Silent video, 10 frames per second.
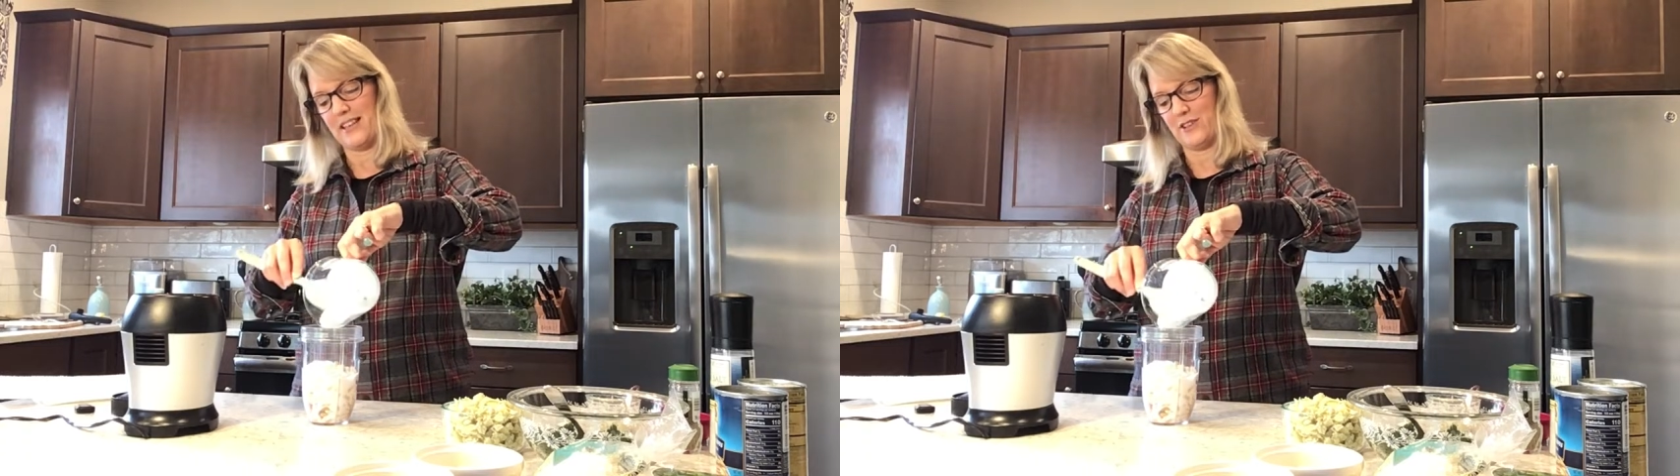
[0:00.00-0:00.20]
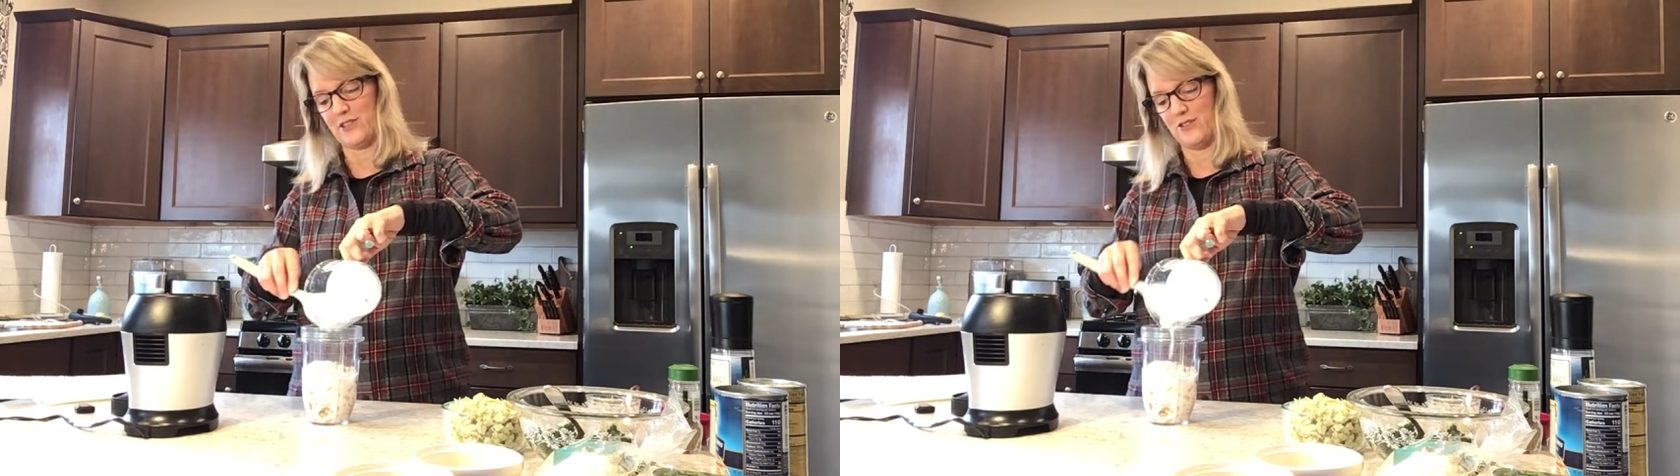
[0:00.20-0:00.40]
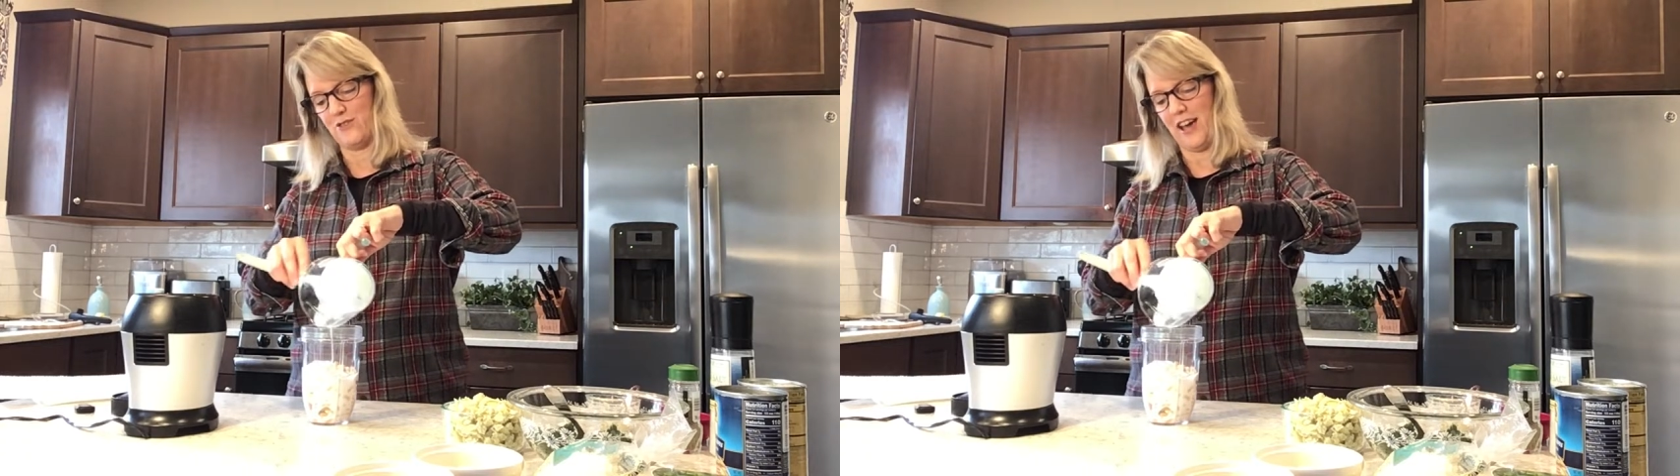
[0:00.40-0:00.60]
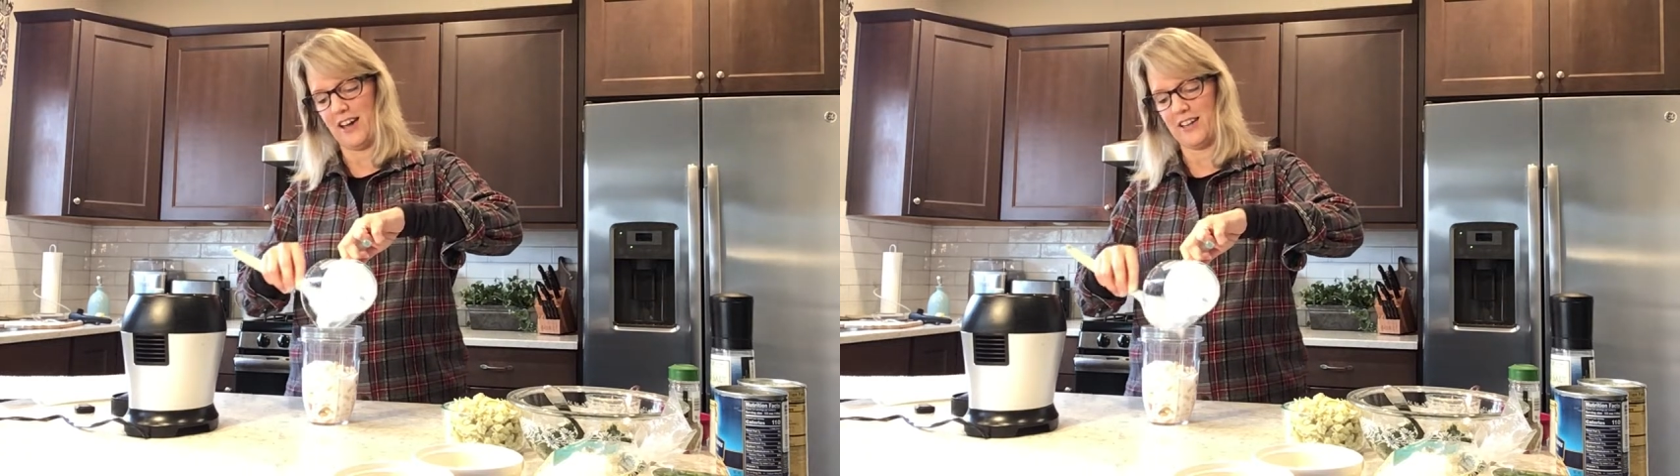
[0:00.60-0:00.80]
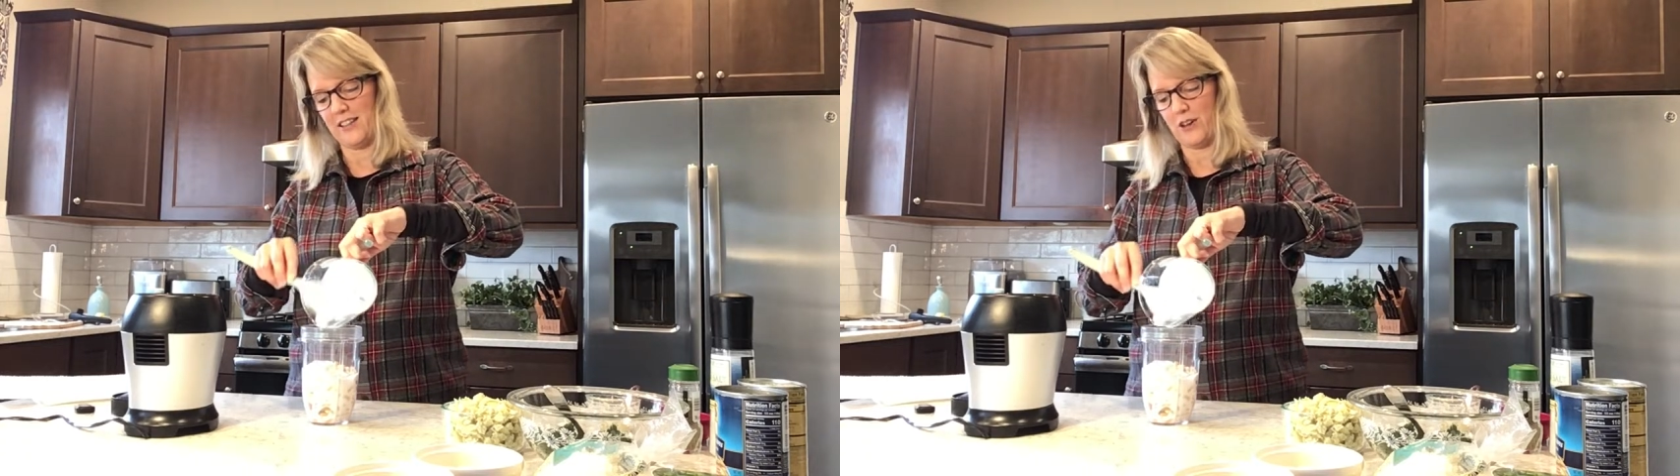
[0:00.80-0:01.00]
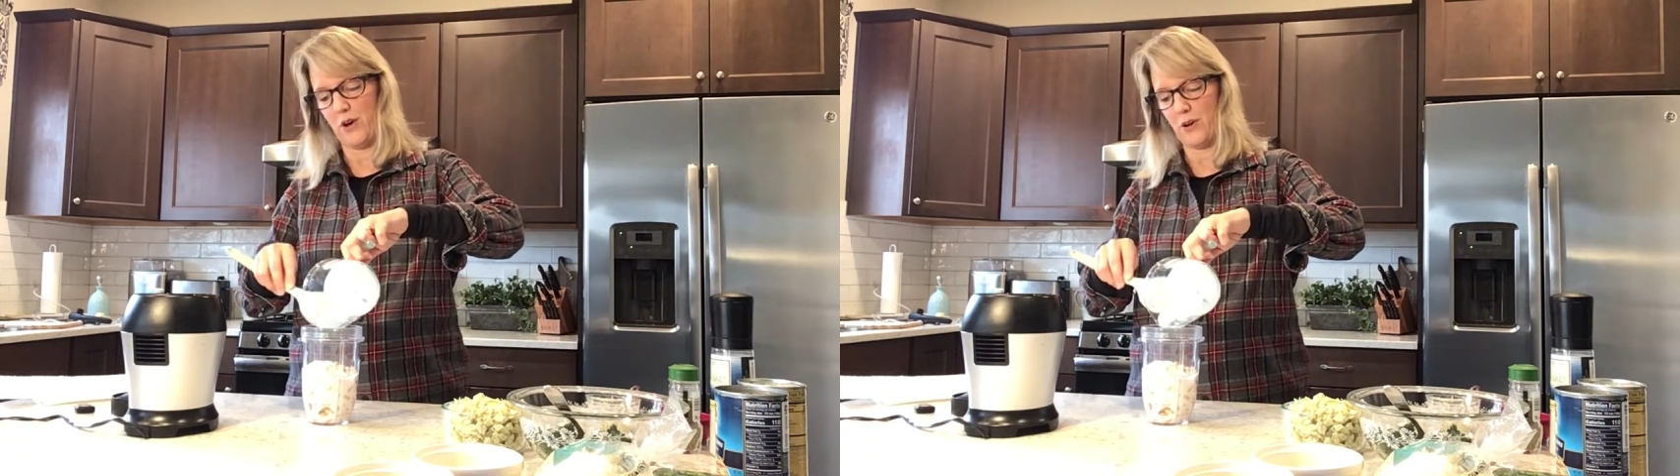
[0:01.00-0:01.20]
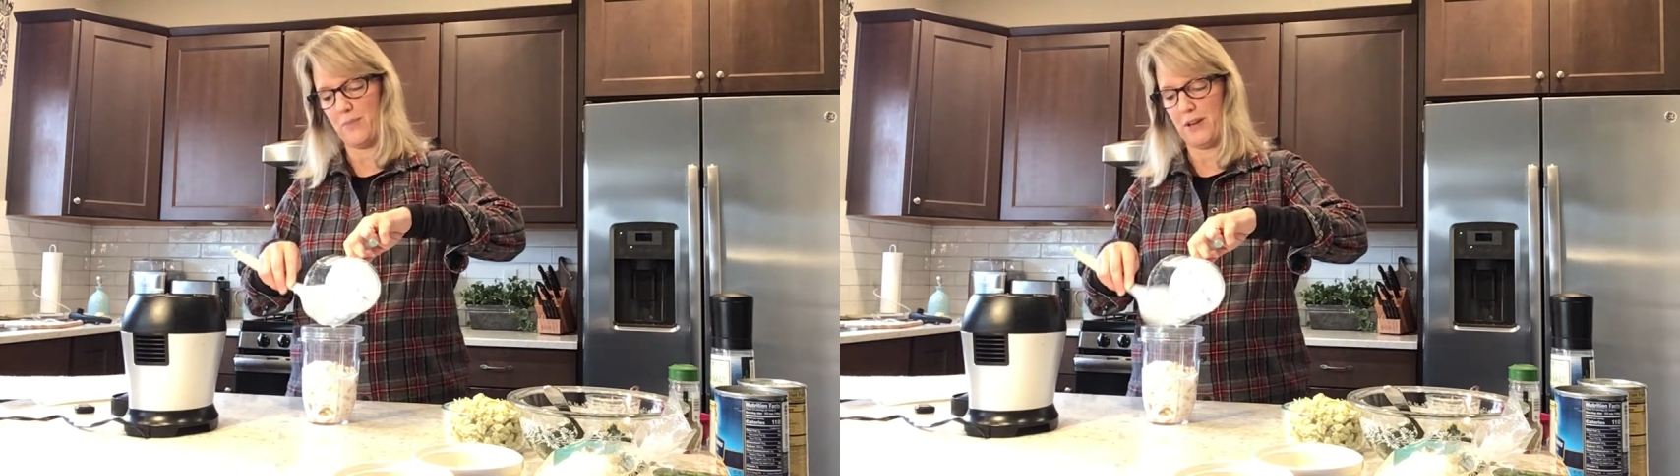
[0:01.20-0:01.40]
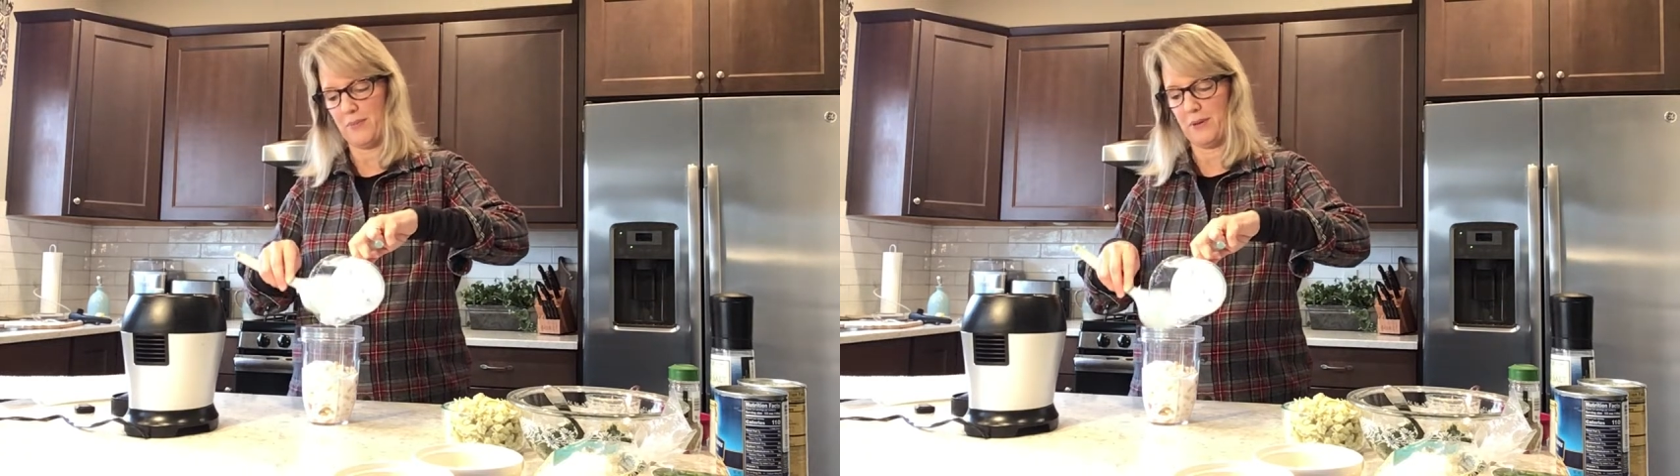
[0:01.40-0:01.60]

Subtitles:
and there's fat in the coconut